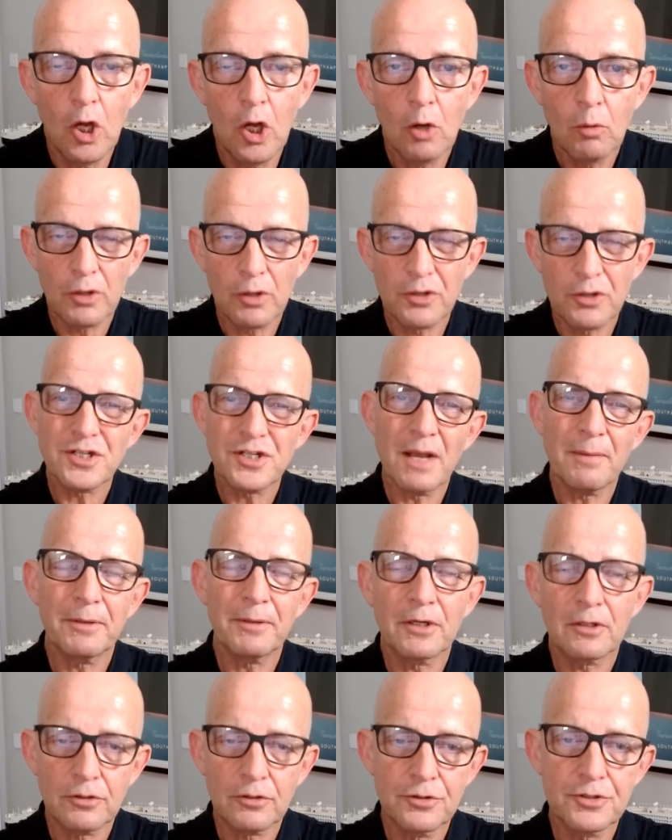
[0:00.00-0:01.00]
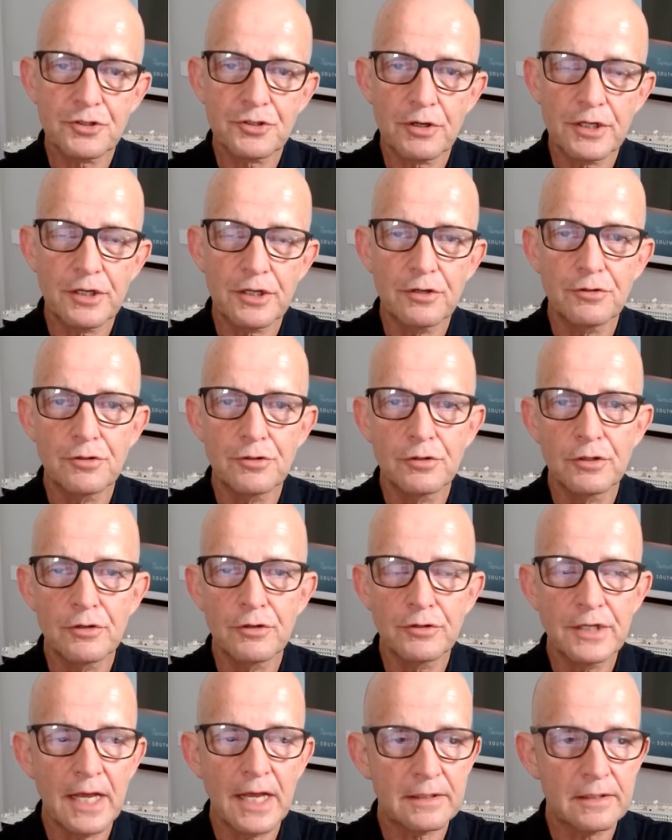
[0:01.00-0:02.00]
What used to happen on Cruise Critic,
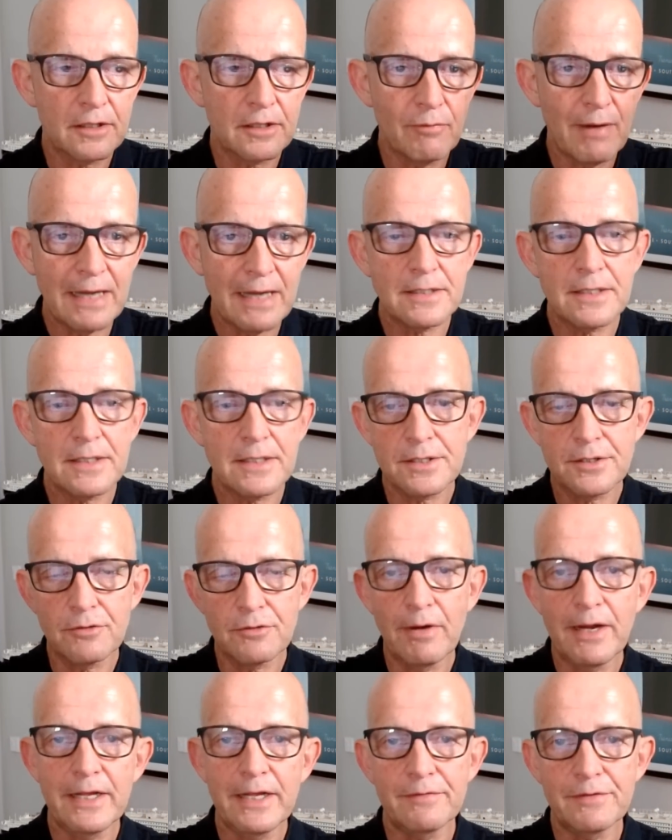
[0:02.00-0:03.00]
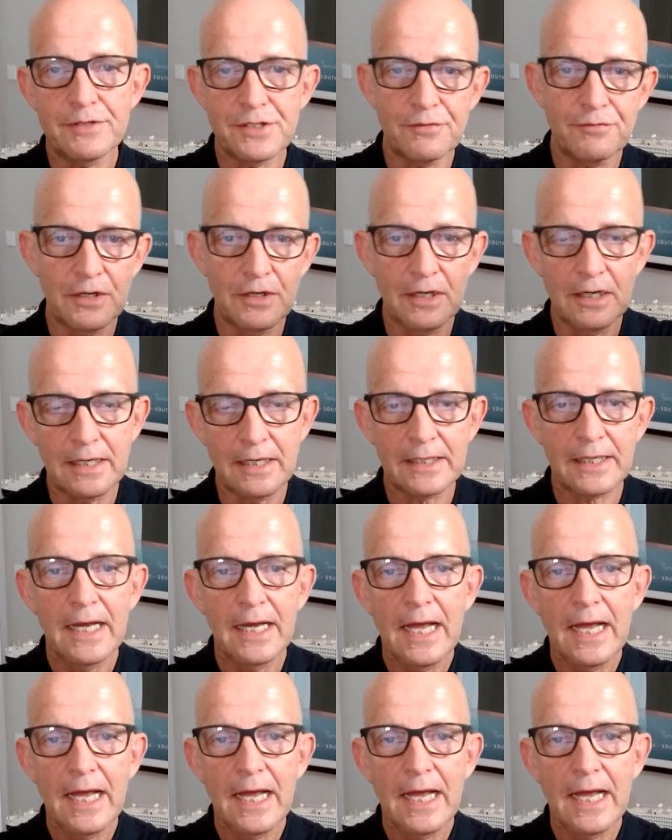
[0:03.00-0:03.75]
you'd get the ranters and the ravers, if you like,